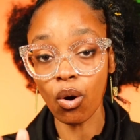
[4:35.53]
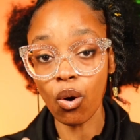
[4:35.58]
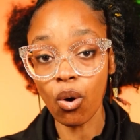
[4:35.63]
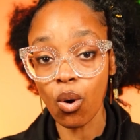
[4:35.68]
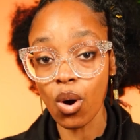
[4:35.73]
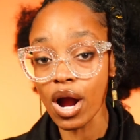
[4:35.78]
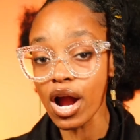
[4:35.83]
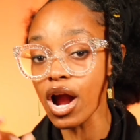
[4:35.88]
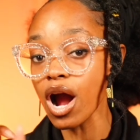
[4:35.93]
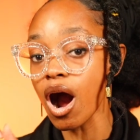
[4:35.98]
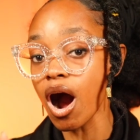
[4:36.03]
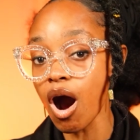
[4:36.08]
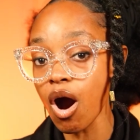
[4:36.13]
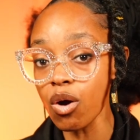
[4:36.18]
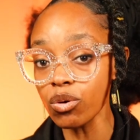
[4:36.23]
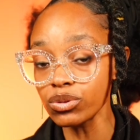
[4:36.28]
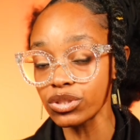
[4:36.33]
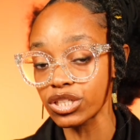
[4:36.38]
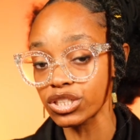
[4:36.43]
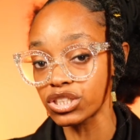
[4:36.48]
or
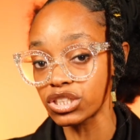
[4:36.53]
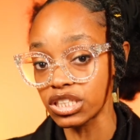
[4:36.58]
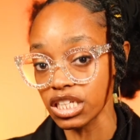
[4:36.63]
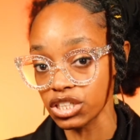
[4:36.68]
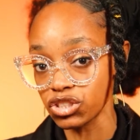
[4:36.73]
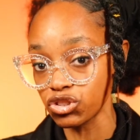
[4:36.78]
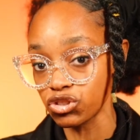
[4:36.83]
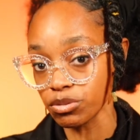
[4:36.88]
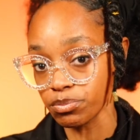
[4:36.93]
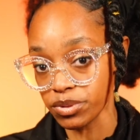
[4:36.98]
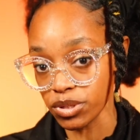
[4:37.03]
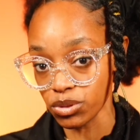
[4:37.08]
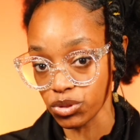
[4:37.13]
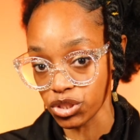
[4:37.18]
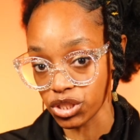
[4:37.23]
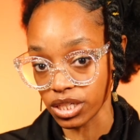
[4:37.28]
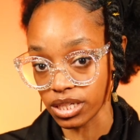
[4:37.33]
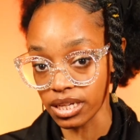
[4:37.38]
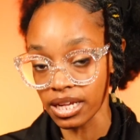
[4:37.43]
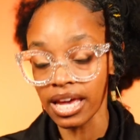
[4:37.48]
owner's
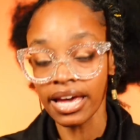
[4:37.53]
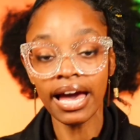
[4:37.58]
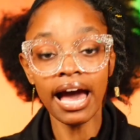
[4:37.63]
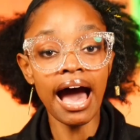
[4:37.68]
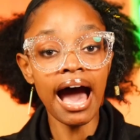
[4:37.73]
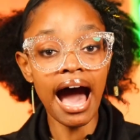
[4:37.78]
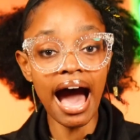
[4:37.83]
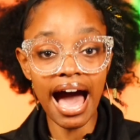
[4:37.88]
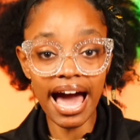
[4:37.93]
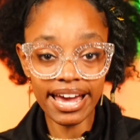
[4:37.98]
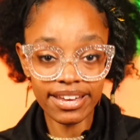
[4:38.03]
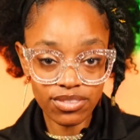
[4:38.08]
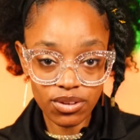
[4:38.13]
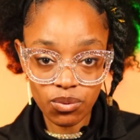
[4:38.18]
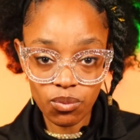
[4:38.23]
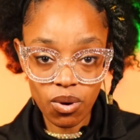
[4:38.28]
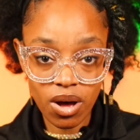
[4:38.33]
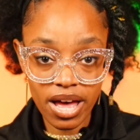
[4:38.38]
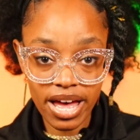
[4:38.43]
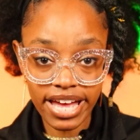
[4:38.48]
distribution. Either
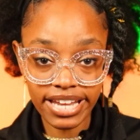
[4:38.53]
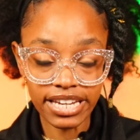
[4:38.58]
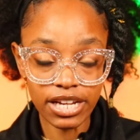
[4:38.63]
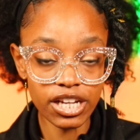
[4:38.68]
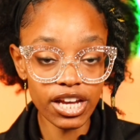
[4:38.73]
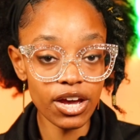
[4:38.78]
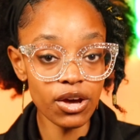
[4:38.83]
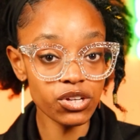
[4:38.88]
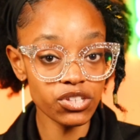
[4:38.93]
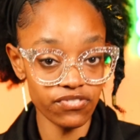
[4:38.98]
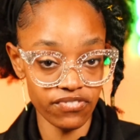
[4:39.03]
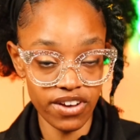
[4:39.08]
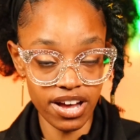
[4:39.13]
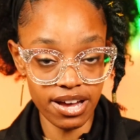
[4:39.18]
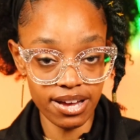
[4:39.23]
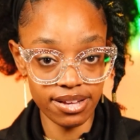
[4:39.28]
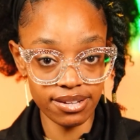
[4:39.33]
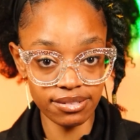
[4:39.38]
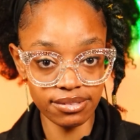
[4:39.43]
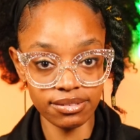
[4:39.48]
one is
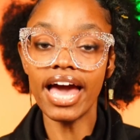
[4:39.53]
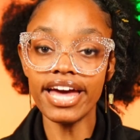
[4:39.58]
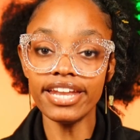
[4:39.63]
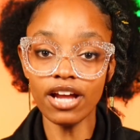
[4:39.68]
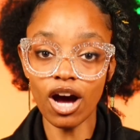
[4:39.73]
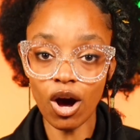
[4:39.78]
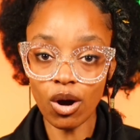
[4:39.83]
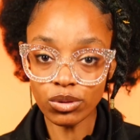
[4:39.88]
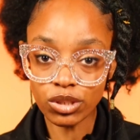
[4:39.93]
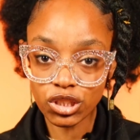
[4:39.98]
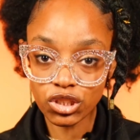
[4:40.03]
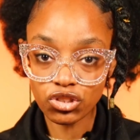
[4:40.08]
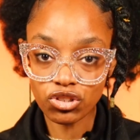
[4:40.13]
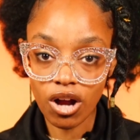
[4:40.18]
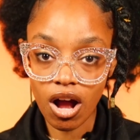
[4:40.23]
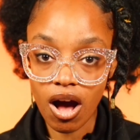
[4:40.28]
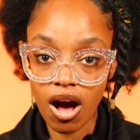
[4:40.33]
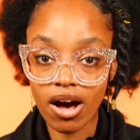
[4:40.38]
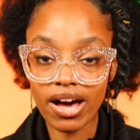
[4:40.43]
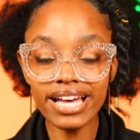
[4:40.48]
fine. An owner's
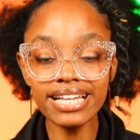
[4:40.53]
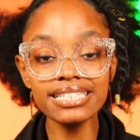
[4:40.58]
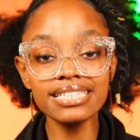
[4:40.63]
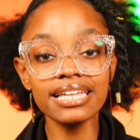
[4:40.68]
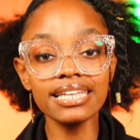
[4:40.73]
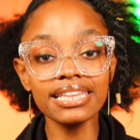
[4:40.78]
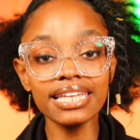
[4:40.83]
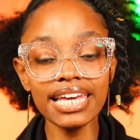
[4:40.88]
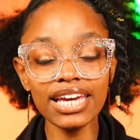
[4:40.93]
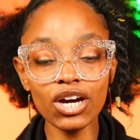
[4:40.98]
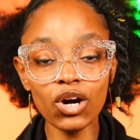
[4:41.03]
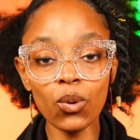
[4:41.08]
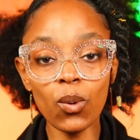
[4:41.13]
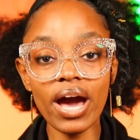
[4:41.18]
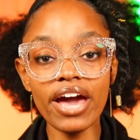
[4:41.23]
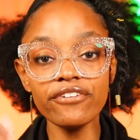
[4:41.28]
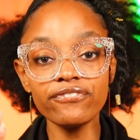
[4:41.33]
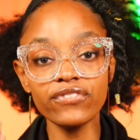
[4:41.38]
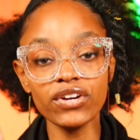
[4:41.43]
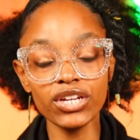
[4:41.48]
draw is the legal
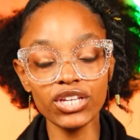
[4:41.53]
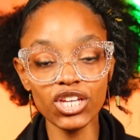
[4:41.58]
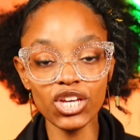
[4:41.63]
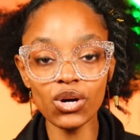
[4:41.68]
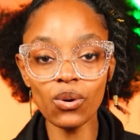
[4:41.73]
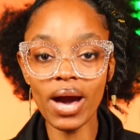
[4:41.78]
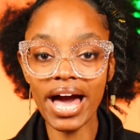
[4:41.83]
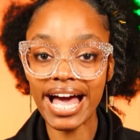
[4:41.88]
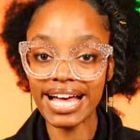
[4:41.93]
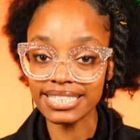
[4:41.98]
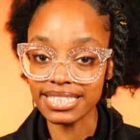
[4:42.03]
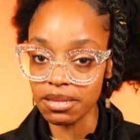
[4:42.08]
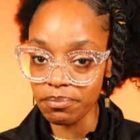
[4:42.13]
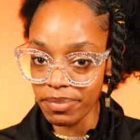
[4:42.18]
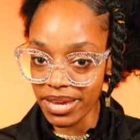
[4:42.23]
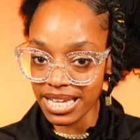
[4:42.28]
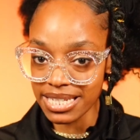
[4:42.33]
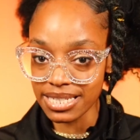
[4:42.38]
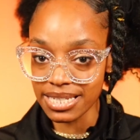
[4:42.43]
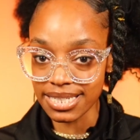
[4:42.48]
way for you as the
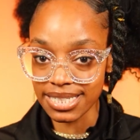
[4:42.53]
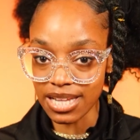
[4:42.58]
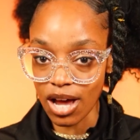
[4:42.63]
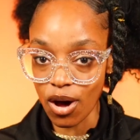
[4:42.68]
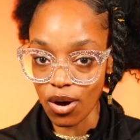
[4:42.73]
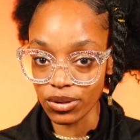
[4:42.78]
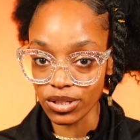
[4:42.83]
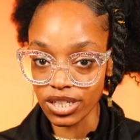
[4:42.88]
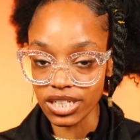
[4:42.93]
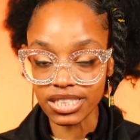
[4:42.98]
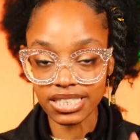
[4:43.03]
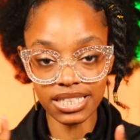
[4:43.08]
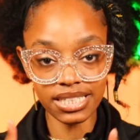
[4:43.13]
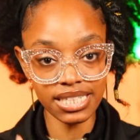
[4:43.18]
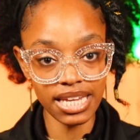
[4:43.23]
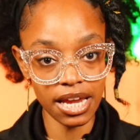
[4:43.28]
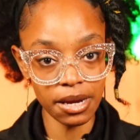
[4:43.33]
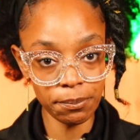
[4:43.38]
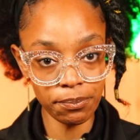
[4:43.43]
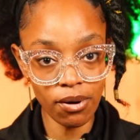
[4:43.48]
business owner to
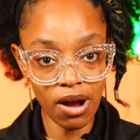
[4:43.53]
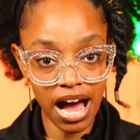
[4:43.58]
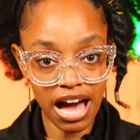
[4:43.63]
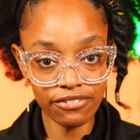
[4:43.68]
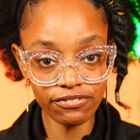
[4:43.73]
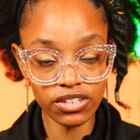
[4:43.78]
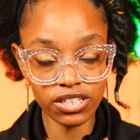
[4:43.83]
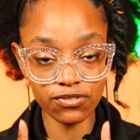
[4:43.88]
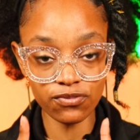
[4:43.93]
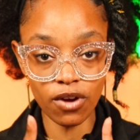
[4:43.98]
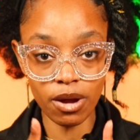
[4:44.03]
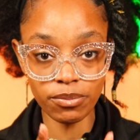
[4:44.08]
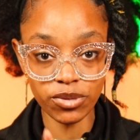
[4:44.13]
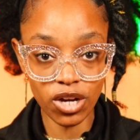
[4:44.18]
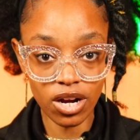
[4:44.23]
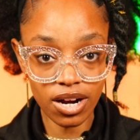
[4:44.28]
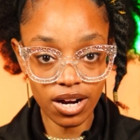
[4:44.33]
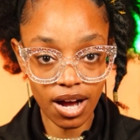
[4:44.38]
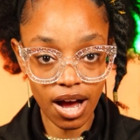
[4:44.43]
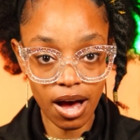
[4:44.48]
take profits from
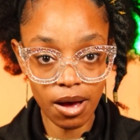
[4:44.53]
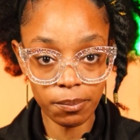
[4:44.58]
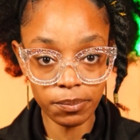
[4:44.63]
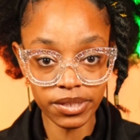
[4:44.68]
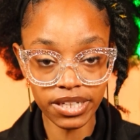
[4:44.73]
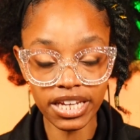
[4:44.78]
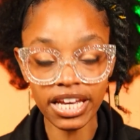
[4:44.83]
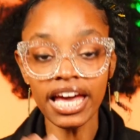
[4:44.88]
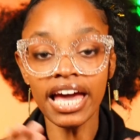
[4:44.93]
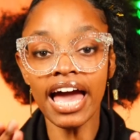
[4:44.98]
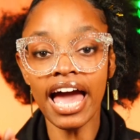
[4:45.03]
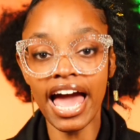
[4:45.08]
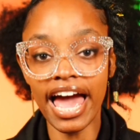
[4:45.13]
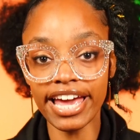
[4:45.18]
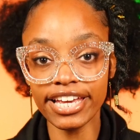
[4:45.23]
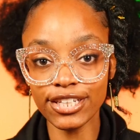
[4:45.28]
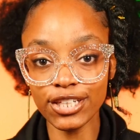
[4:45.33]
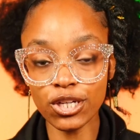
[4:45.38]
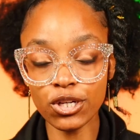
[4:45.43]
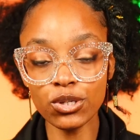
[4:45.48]
your company
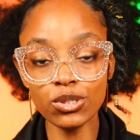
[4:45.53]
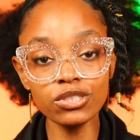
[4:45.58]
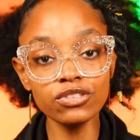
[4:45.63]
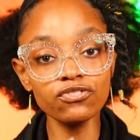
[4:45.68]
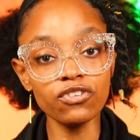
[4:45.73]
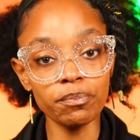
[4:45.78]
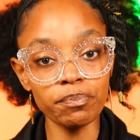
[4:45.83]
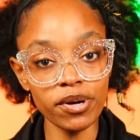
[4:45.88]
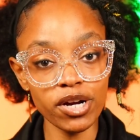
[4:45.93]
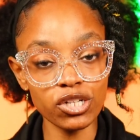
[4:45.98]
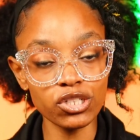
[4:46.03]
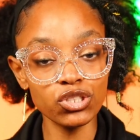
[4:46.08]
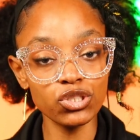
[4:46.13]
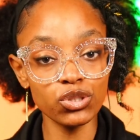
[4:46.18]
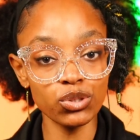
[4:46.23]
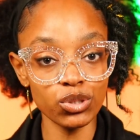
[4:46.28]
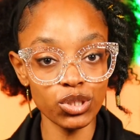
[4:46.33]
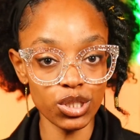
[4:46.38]
and use for personal